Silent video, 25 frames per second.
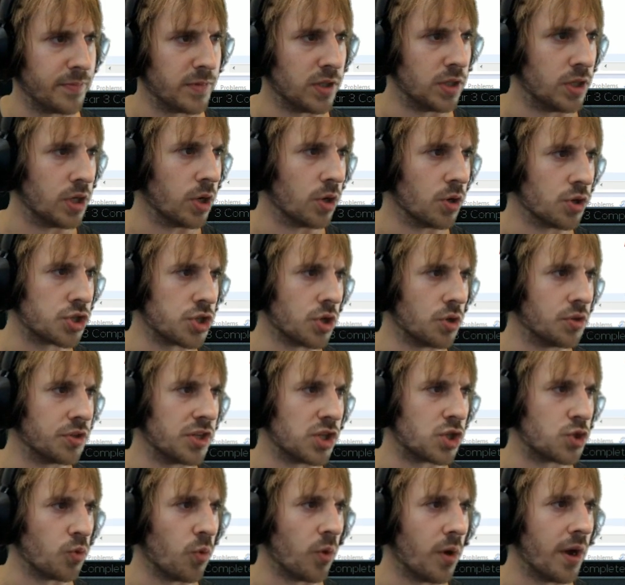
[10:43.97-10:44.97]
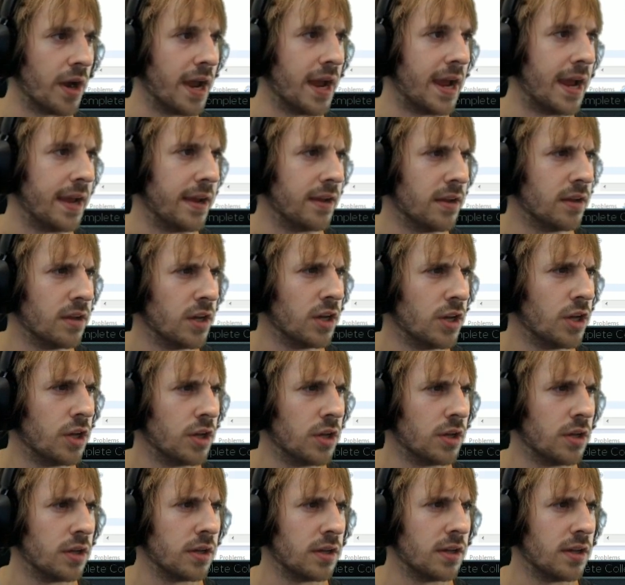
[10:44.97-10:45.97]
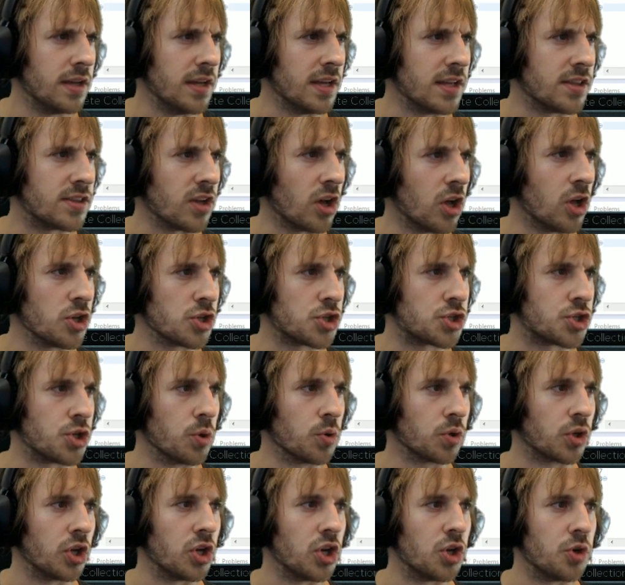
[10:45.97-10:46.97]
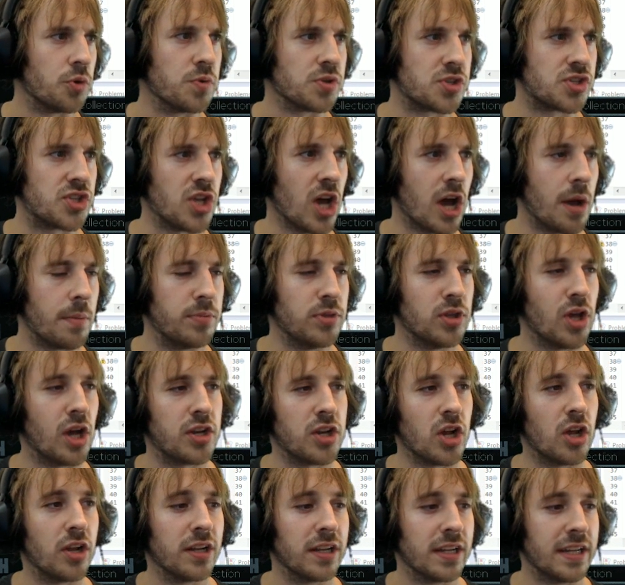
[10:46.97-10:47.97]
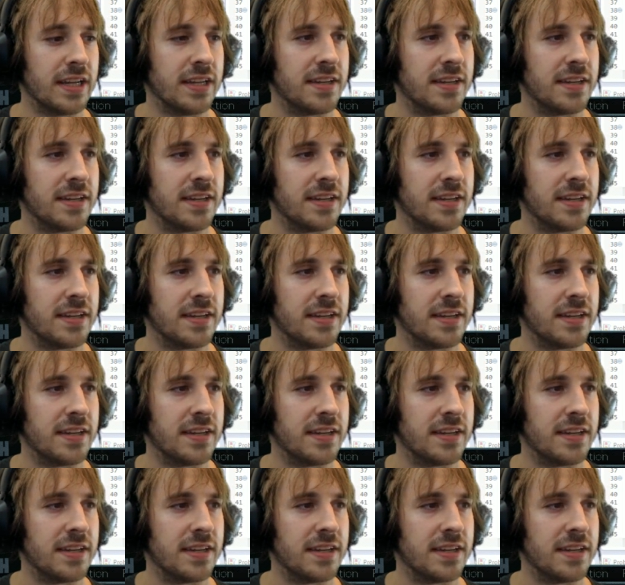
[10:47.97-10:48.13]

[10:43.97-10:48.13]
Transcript: No, so this way it's also gonna stop not only